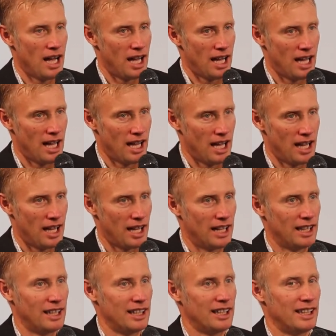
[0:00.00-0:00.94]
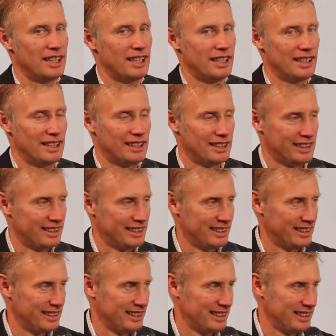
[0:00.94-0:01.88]

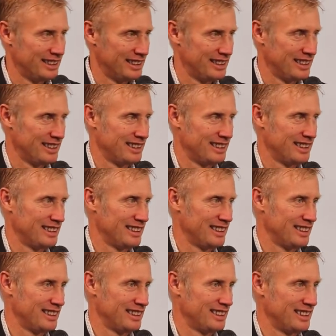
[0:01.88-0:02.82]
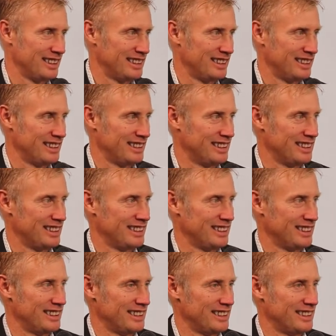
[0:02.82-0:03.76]

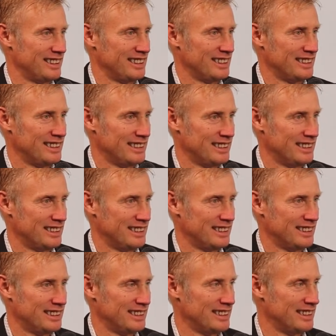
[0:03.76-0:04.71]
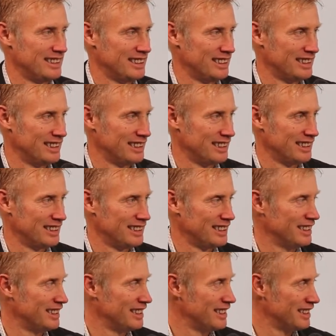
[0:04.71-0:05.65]

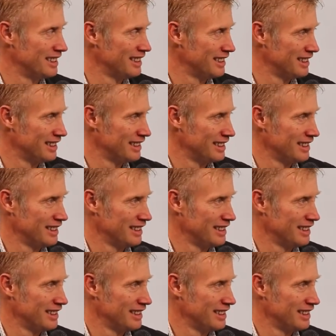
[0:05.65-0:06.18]
(silent)